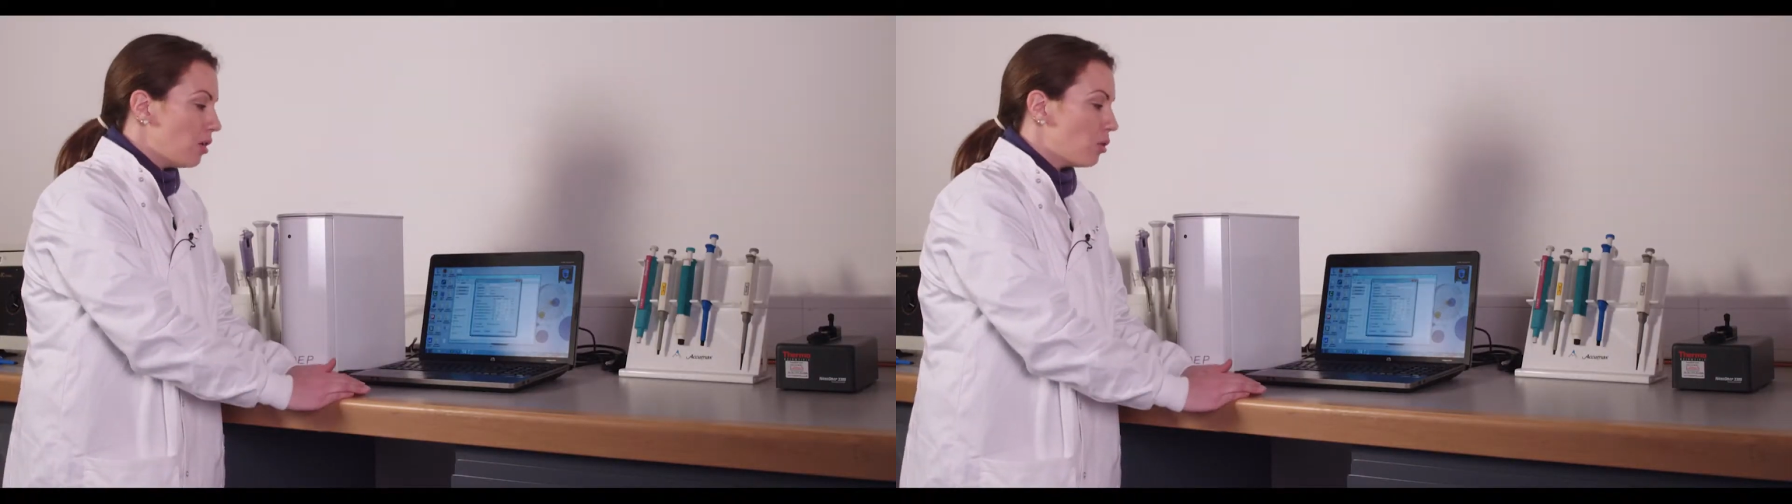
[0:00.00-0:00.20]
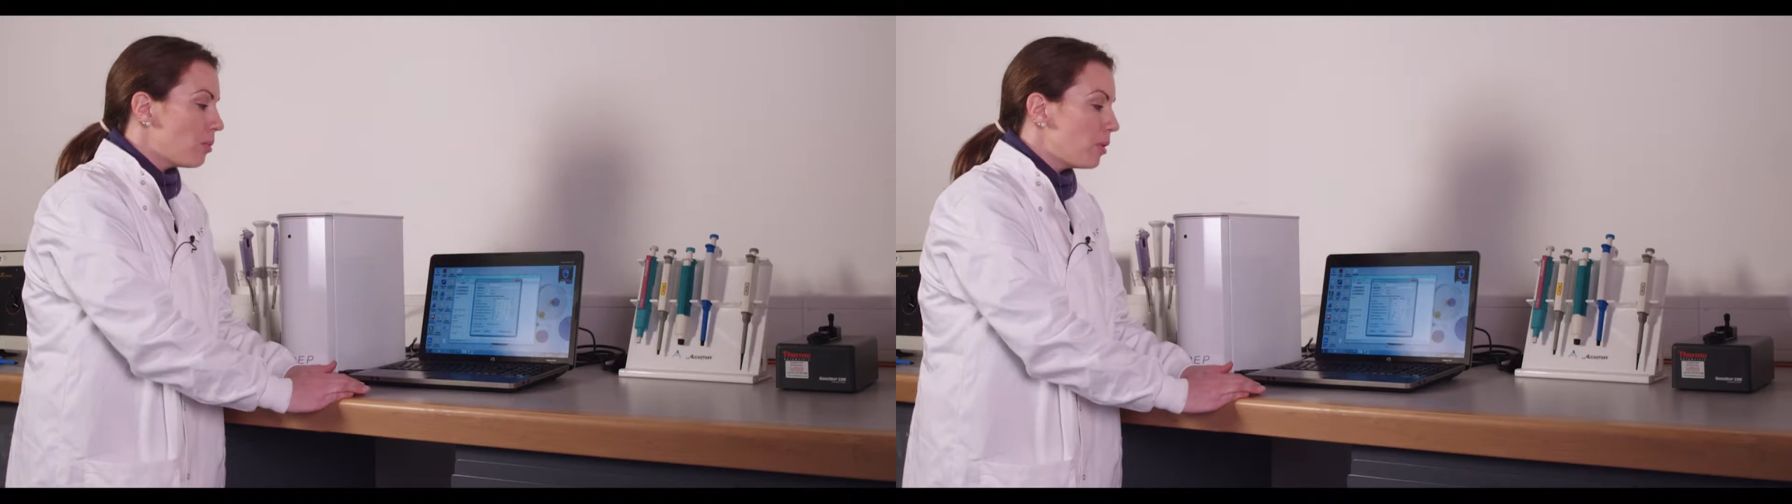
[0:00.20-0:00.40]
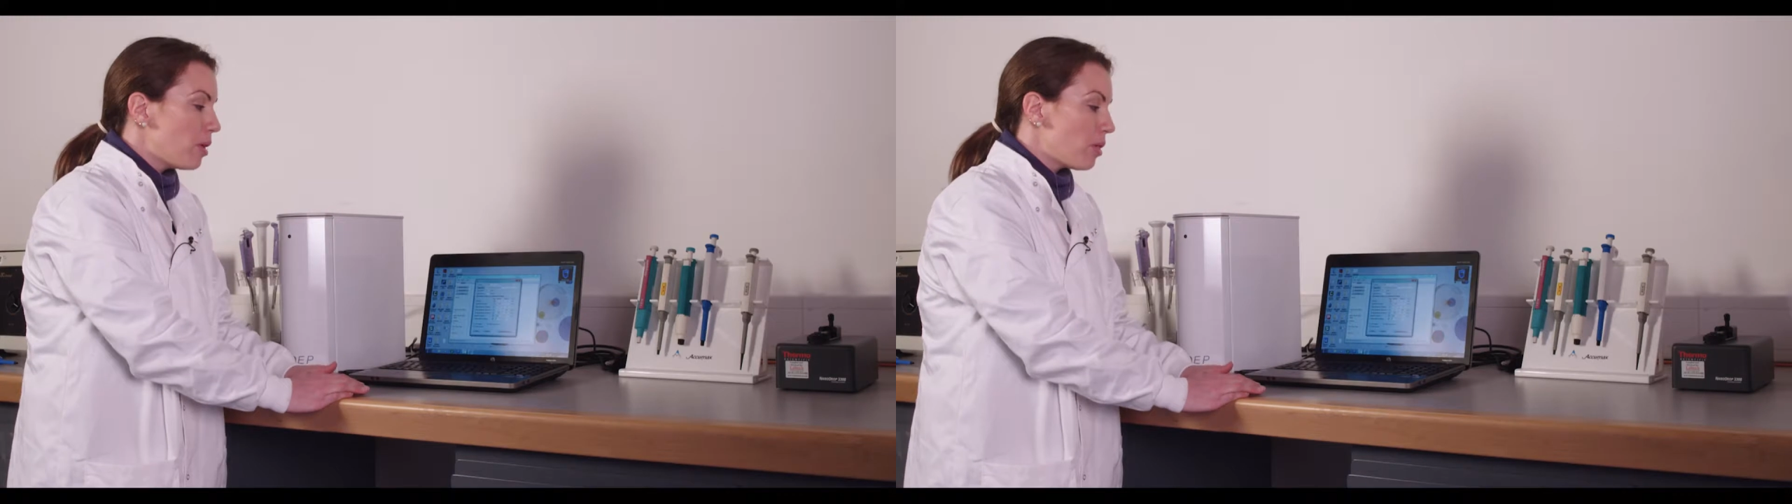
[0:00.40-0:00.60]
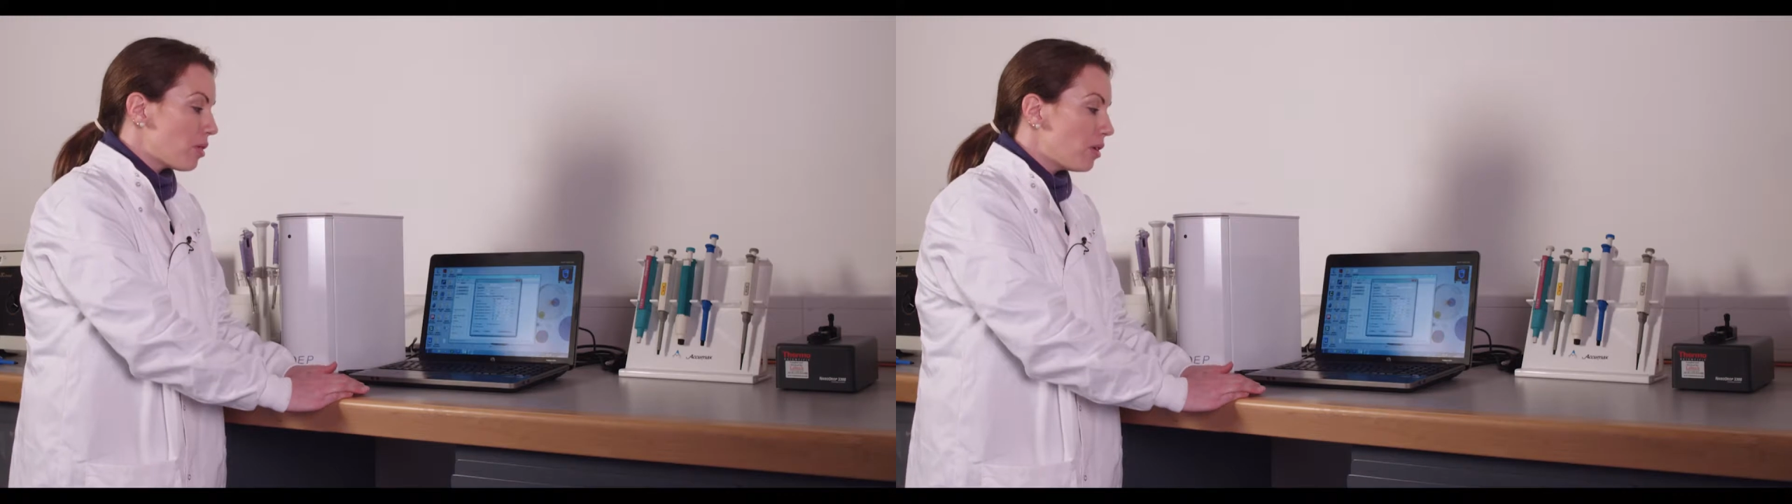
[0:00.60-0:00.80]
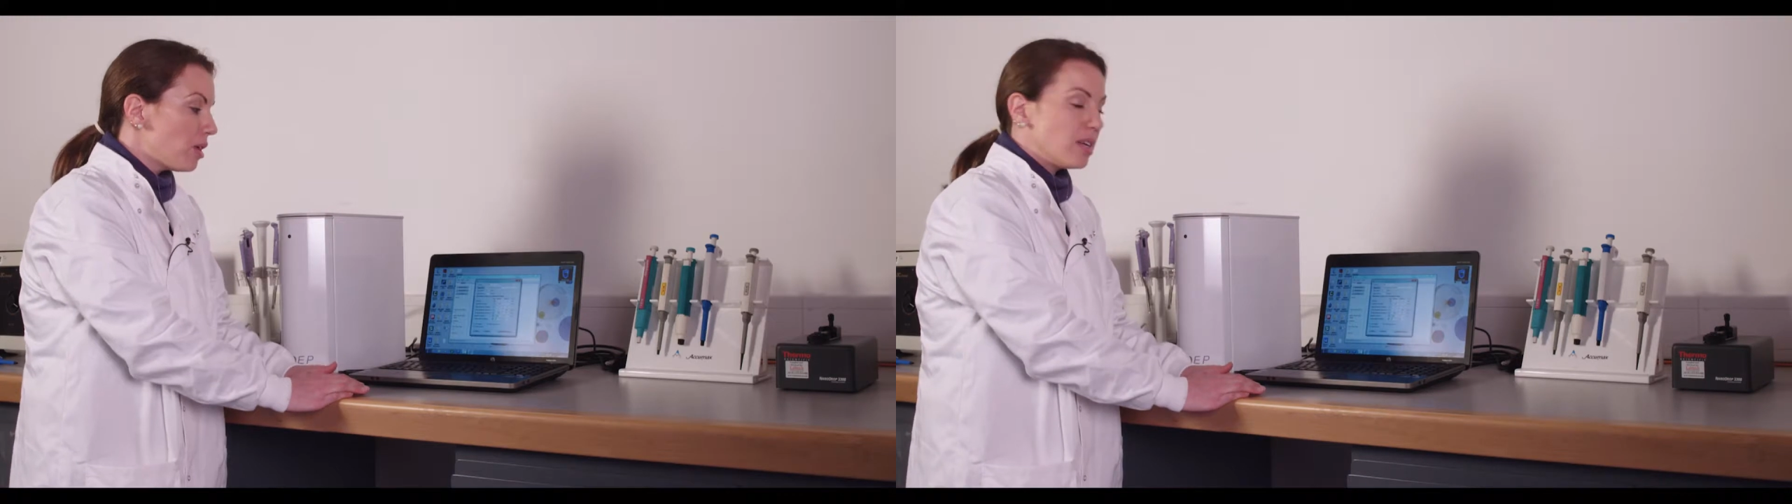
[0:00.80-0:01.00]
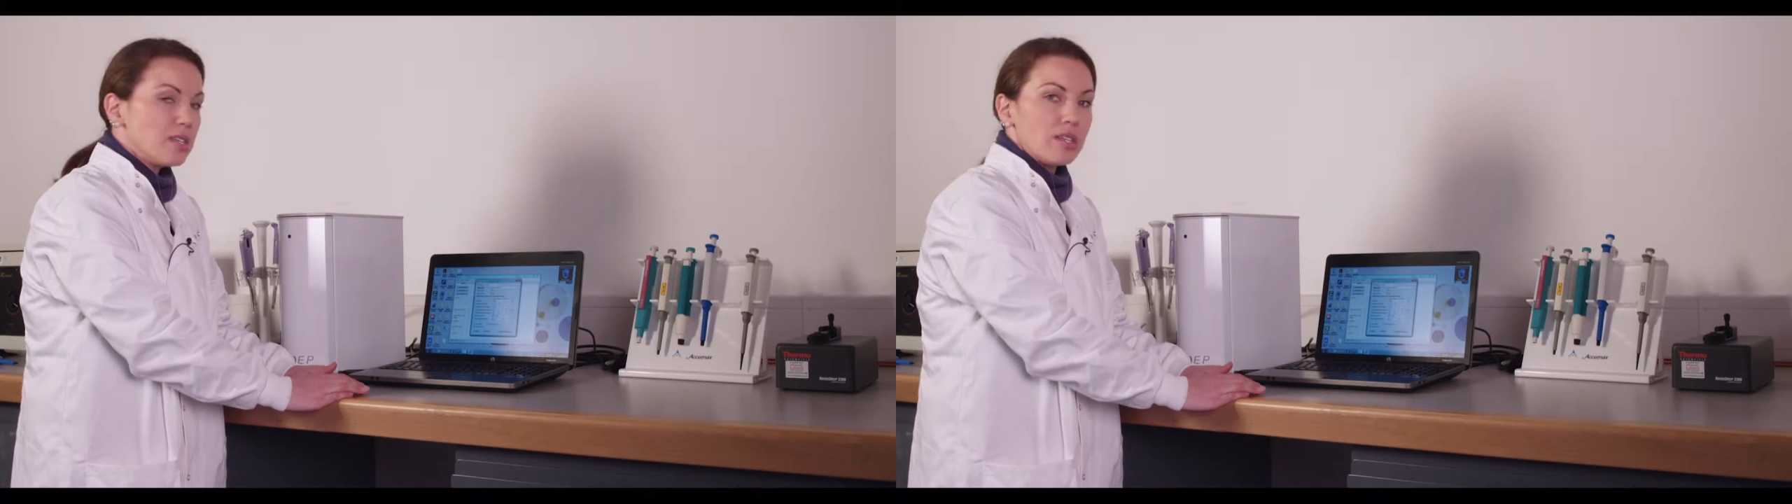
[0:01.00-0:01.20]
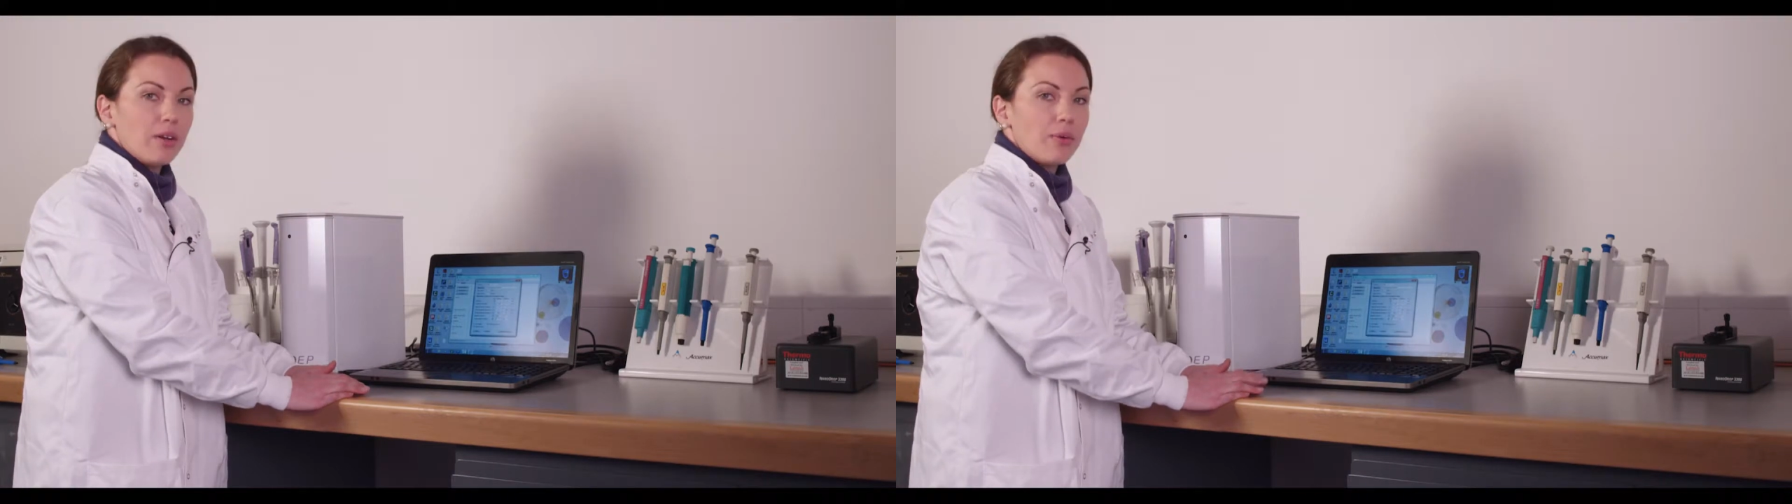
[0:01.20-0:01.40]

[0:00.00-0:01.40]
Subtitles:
Normally 30 is an